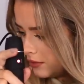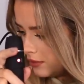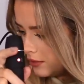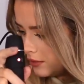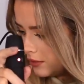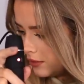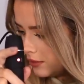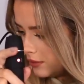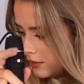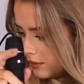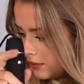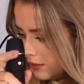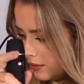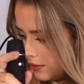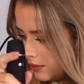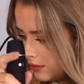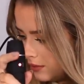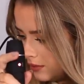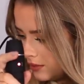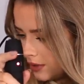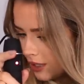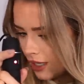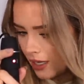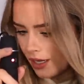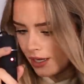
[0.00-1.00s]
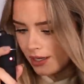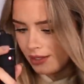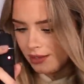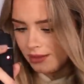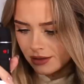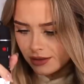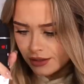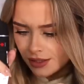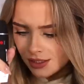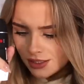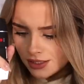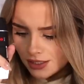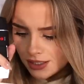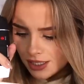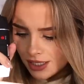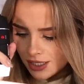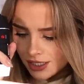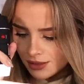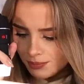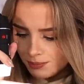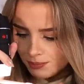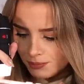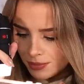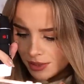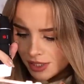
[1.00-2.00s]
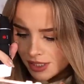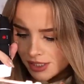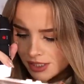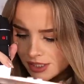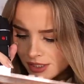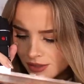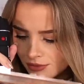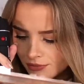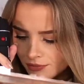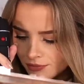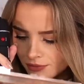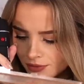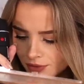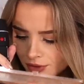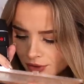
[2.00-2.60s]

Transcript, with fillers: Okay. There's like bits of